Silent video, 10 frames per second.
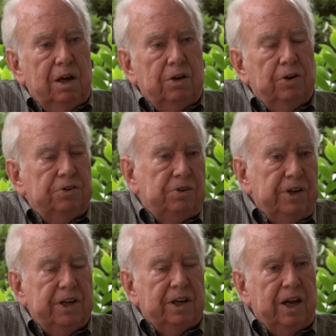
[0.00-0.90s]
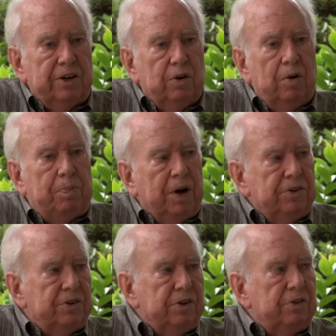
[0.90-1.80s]
Costa Rica, like all
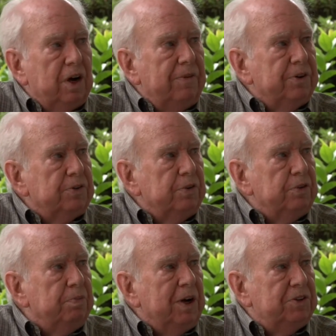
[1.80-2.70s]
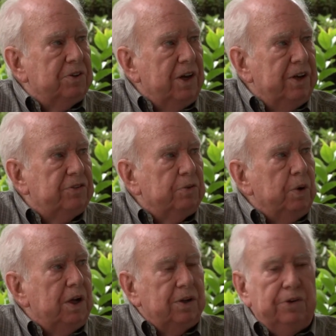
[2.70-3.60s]
parts of the tropics, was much less
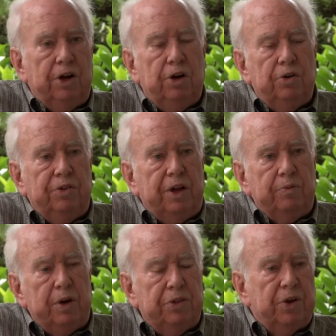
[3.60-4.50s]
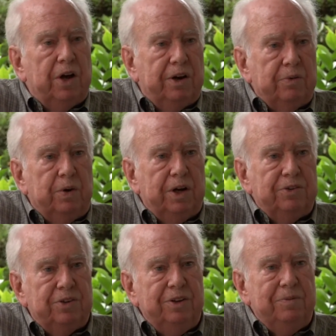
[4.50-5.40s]
well known than we thought it
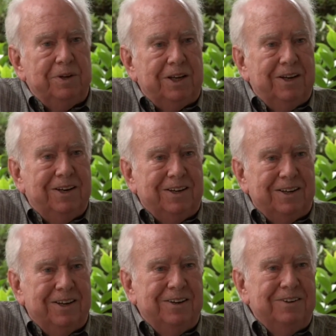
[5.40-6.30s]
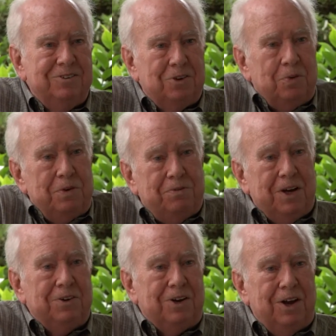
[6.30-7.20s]
was in the beginning, and so we
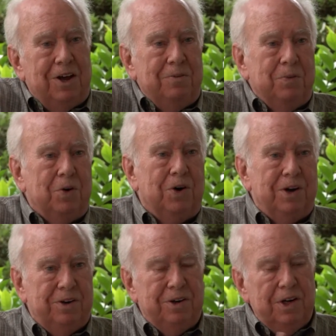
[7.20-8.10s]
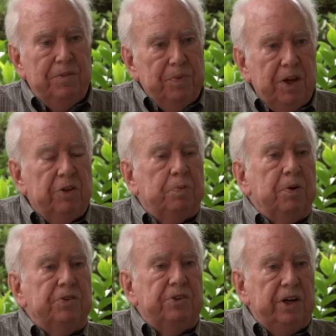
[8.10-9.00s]
found a lot more, and it's
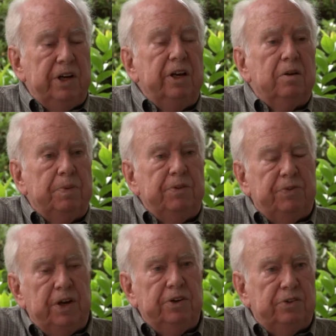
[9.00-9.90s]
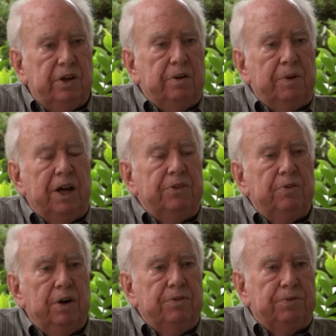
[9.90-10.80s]
proceeding. It'll be finished in about
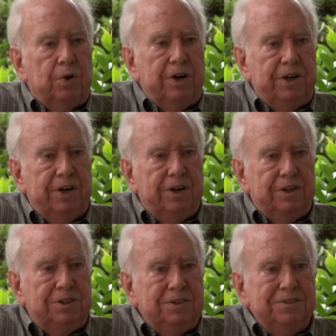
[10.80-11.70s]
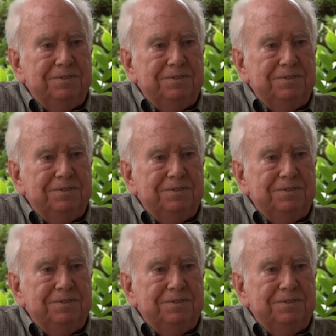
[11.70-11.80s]
3 or 4 years.